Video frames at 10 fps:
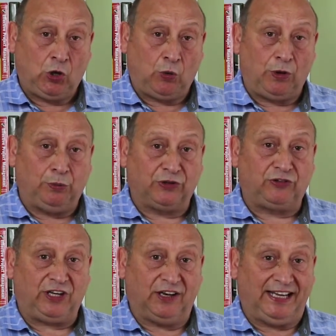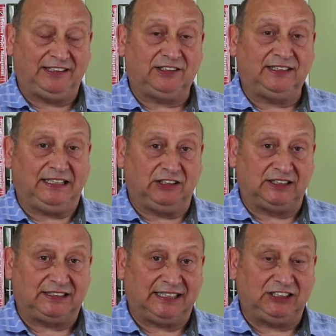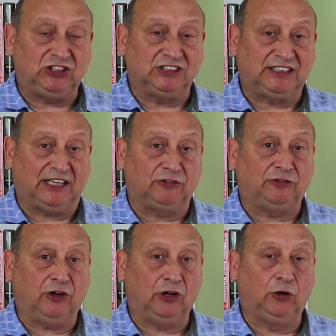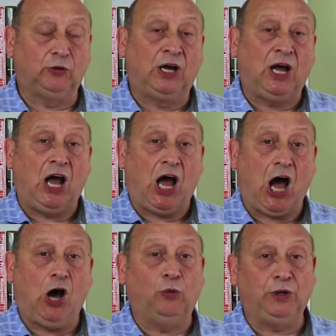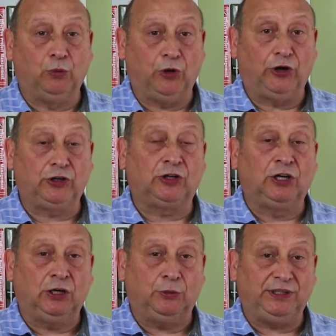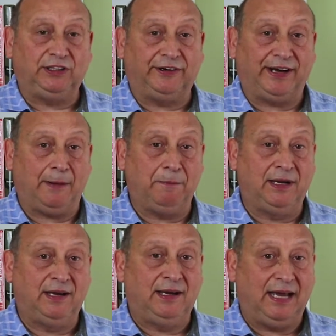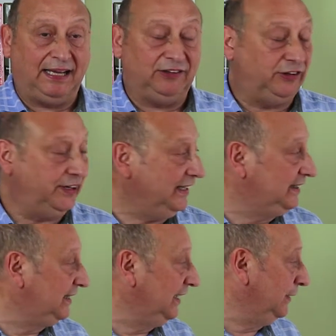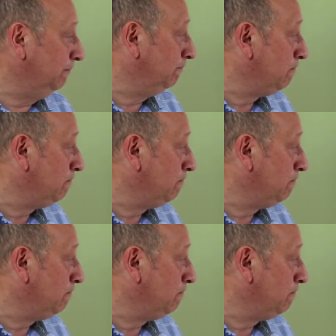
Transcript: We will see later in the sessions that follow how we work with the RAM and the RACI.